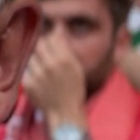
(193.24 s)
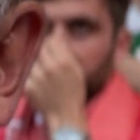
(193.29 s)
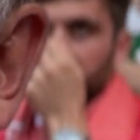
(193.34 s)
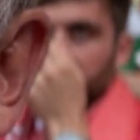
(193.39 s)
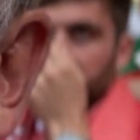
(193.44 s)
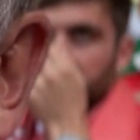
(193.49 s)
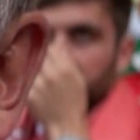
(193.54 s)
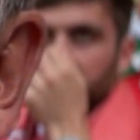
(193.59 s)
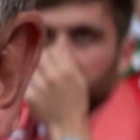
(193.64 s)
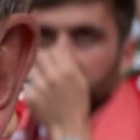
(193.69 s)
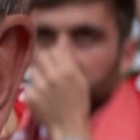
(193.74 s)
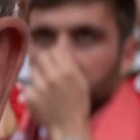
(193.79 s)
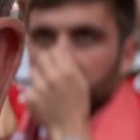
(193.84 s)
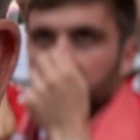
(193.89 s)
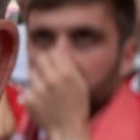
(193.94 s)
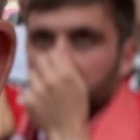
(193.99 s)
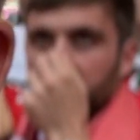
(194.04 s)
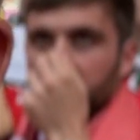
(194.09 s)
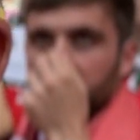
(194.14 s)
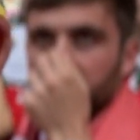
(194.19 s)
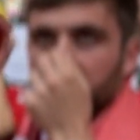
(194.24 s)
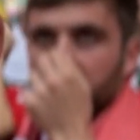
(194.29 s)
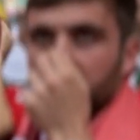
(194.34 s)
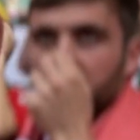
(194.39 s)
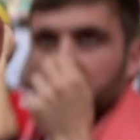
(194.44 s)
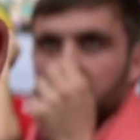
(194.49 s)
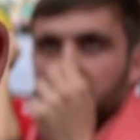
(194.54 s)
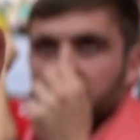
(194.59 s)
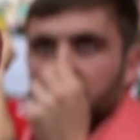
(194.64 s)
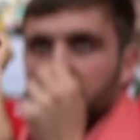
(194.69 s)

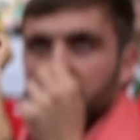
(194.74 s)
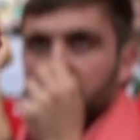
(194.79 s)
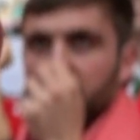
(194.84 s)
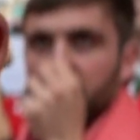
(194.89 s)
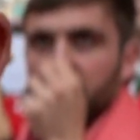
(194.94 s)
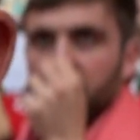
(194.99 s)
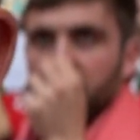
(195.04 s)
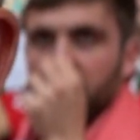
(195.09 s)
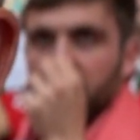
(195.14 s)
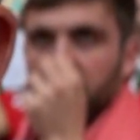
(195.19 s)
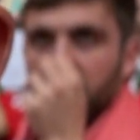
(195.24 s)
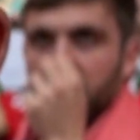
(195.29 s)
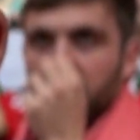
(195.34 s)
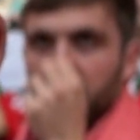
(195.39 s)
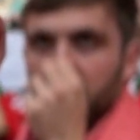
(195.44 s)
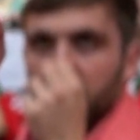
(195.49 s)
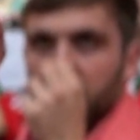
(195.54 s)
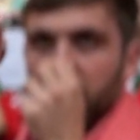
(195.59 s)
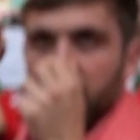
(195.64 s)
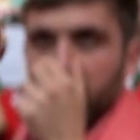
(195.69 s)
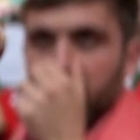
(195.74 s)
This person isn't speaking.